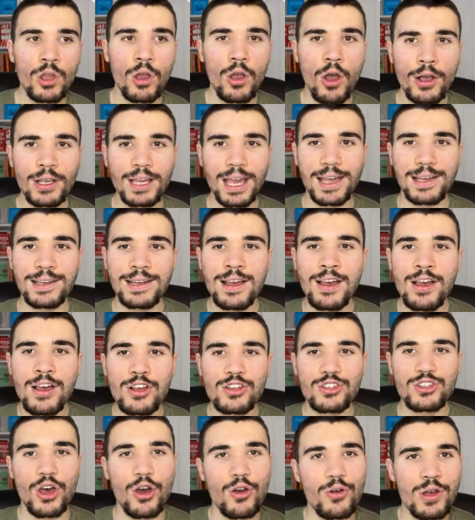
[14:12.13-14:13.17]
Okay.
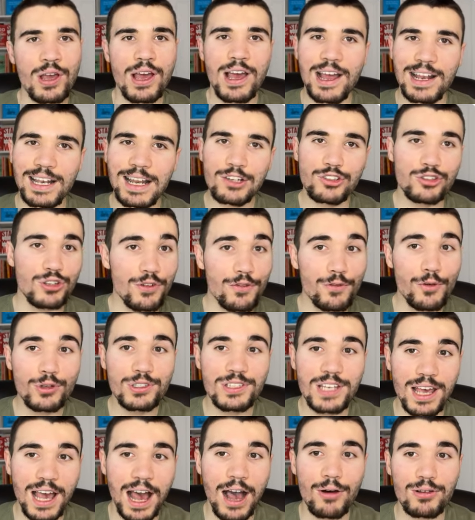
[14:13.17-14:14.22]
So literally
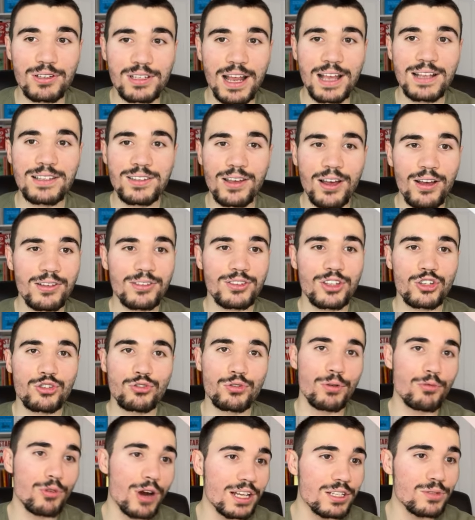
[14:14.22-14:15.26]
48 hours later, the
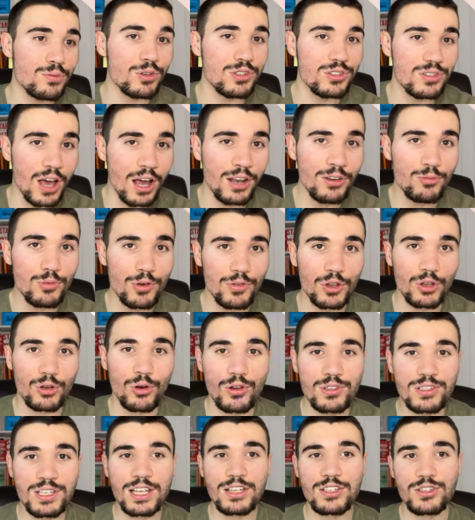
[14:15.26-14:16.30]
scriptwriter was done with the
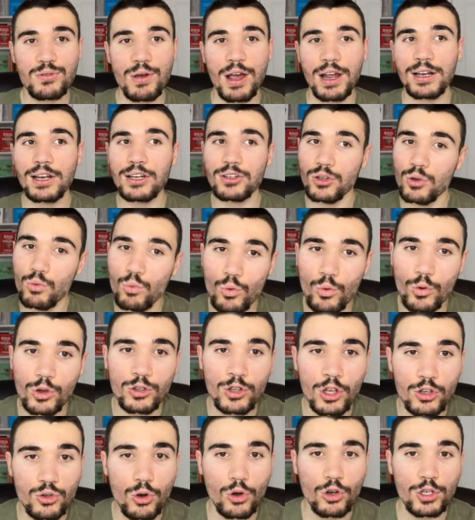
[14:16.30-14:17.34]
content. So I clicked on
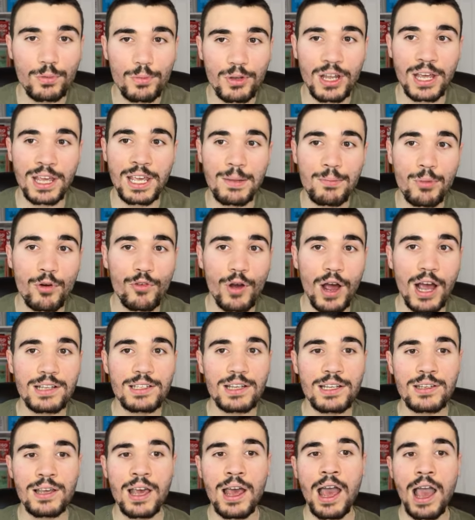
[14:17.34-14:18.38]
the document that he
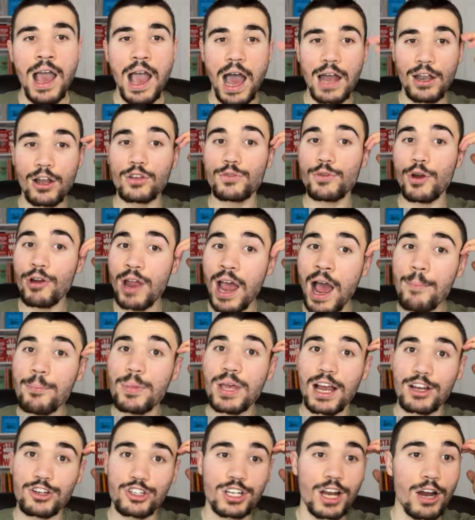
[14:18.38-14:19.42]
provided and I was very happy
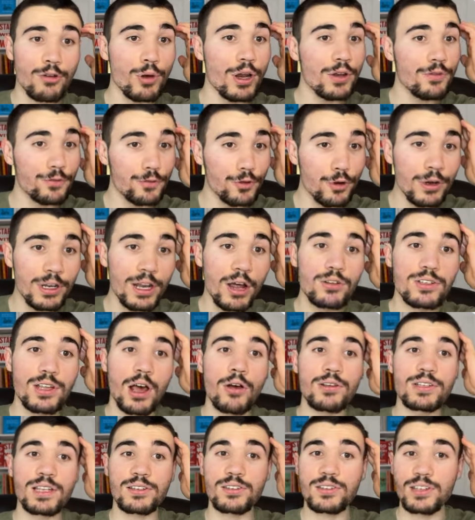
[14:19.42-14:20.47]
actually. I read through it and I
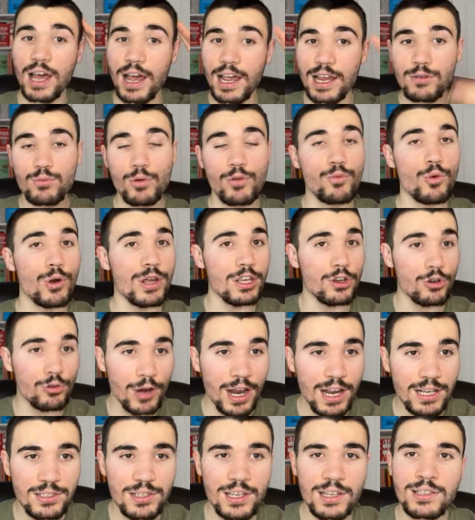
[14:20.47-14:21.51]
was excited with what he
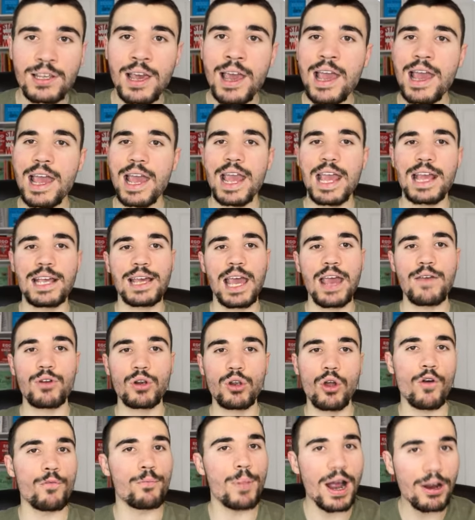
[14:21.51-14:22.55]
created. It gave a
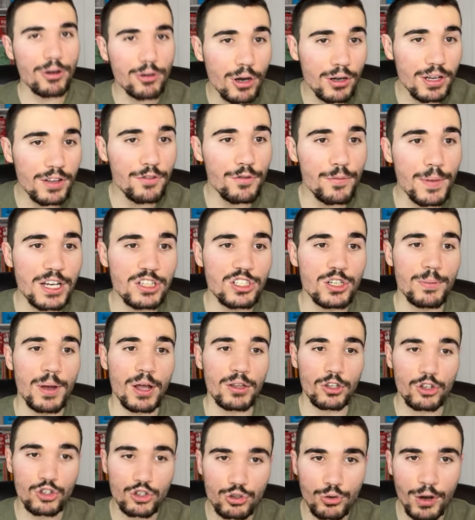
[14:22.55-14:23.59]
lot of background information about
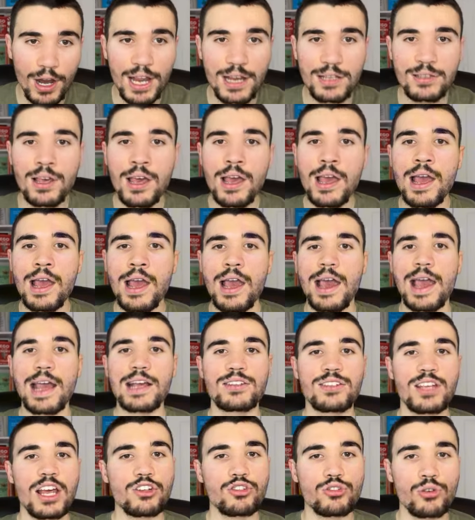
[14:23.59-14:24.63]
the trade,
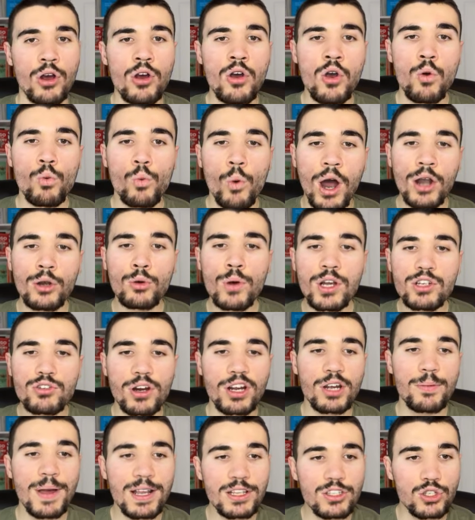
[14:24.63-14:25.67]
etc. What I'd always
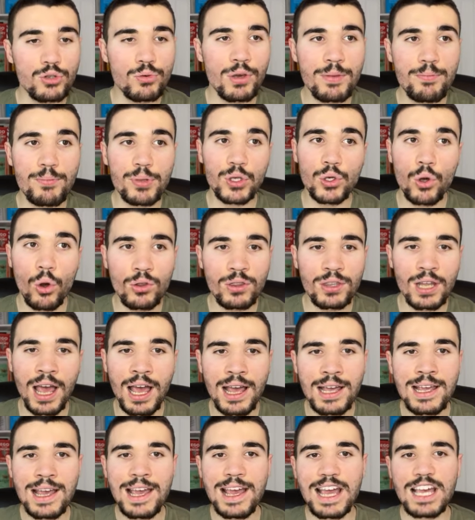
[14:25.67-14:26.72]
recommend doing beyond
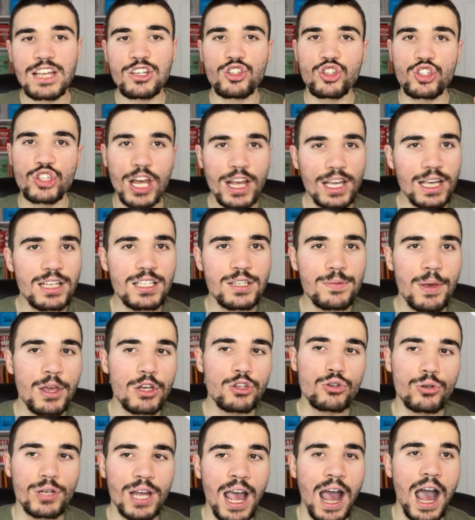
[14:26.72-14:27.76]
that is checking to make
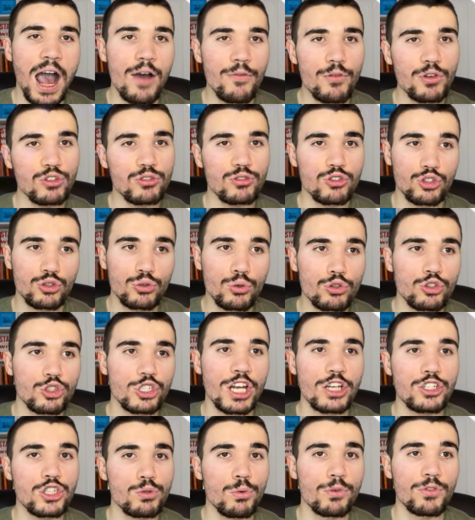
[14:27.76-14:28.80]
sure they haven't
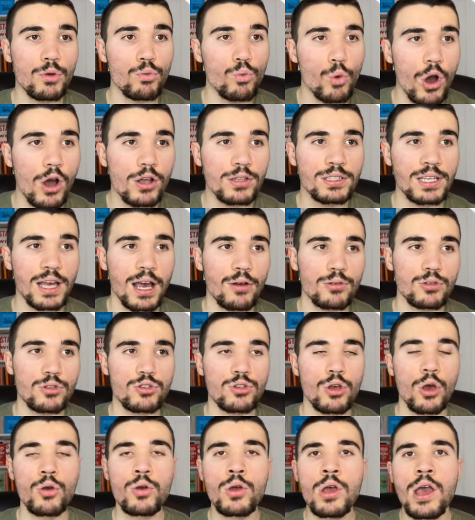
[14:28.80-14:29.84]
shortchanged you with the word count.
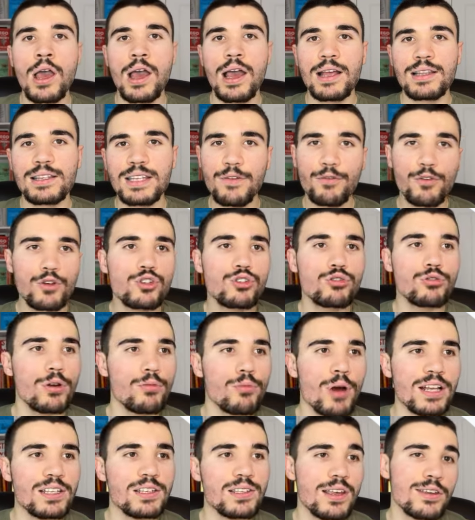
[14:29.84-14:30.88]
So different
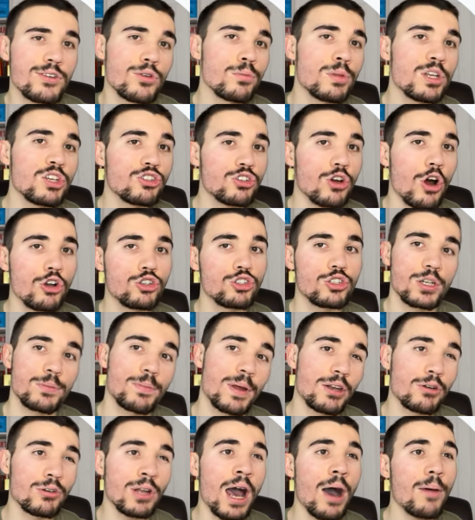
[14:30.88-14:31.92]
scriptwriters, they normally charge you
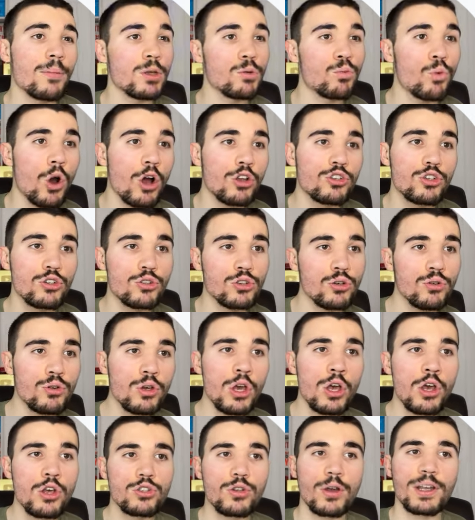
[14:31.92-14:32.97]
depending on how many words you do.
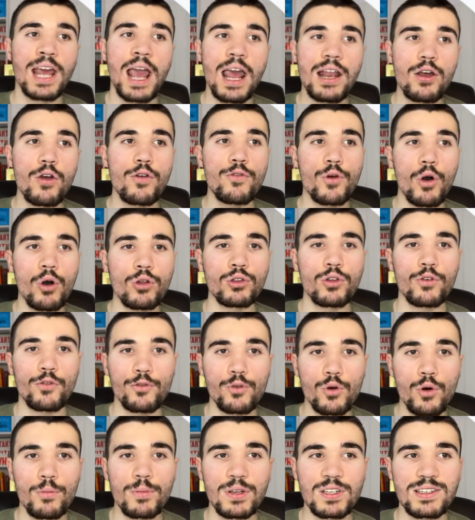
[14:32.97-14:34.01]
So I'd head over on the
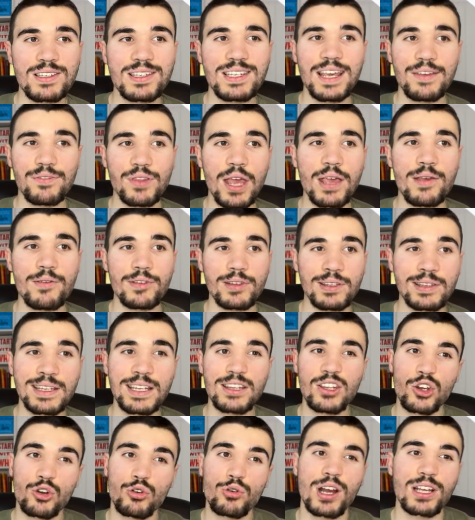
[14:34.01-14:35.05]
form and see if they did
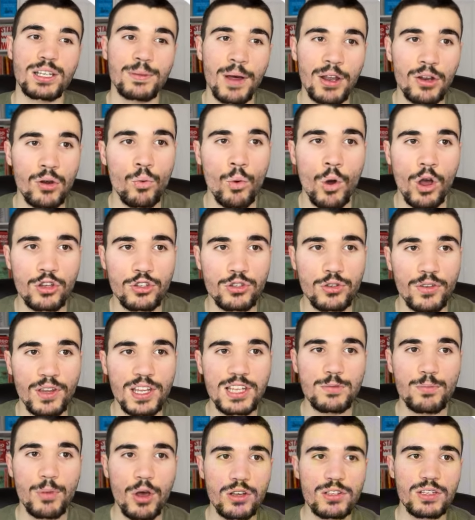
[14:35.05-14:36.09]
the correct amount of words. So this
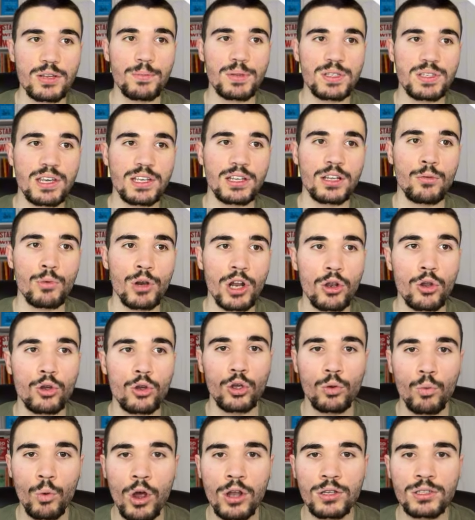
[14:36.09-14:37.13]
person in particular, when I
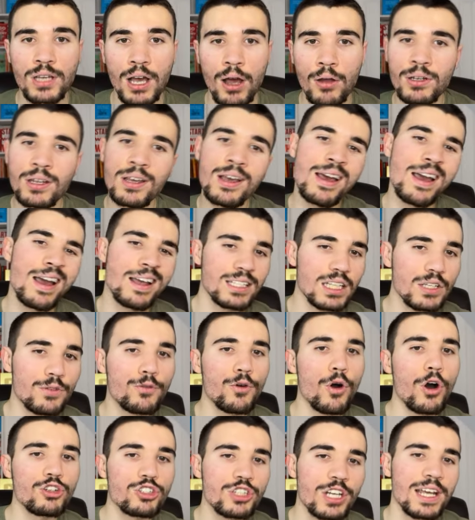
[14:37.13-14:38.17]
the word count, did
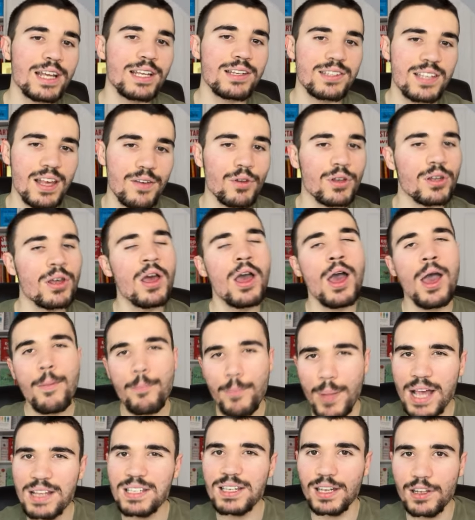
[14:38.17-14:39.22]
487.
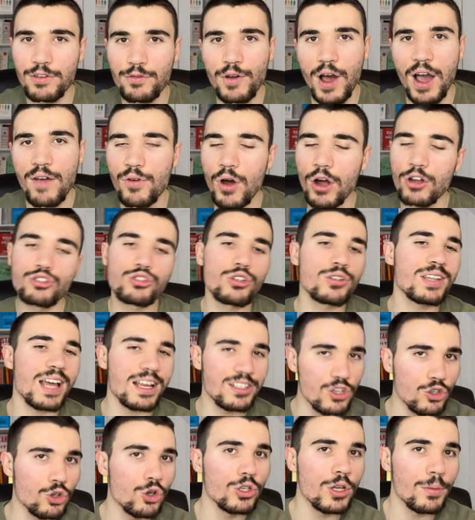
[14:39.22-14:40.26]
Basically 500,
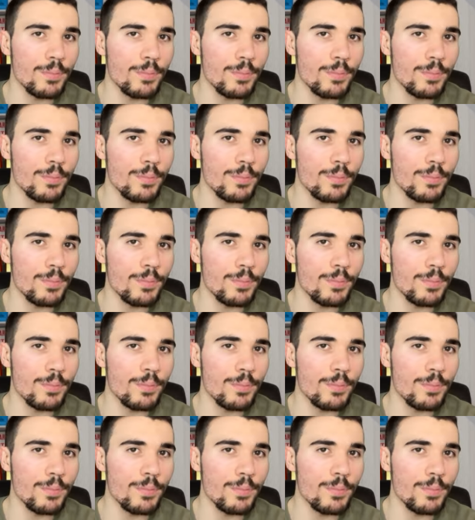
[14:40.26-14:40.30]
that's a good